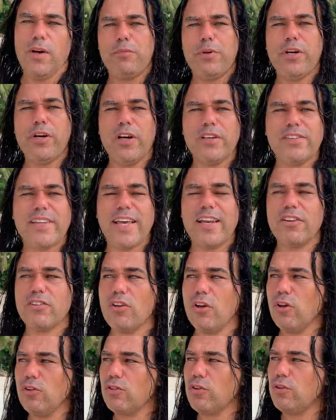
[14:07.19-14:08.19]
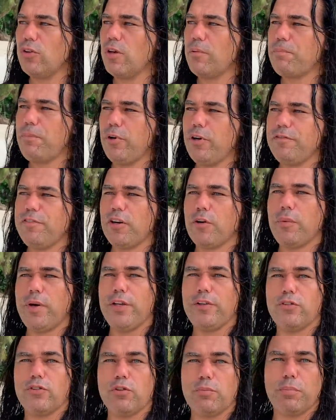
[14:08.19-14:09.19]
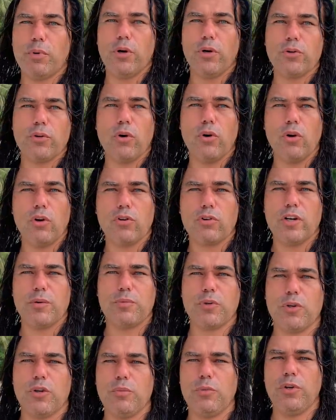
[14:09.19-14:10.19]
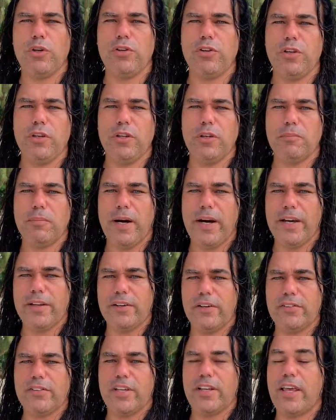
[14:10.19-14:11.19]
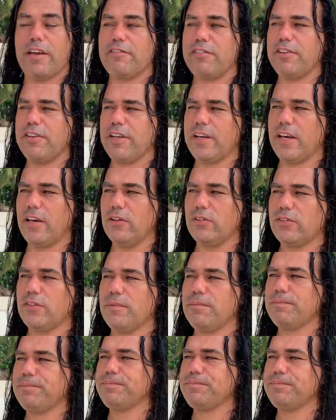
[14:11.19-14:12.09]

because that is also the perfect way to support the whole crypto community, the miners and everything else.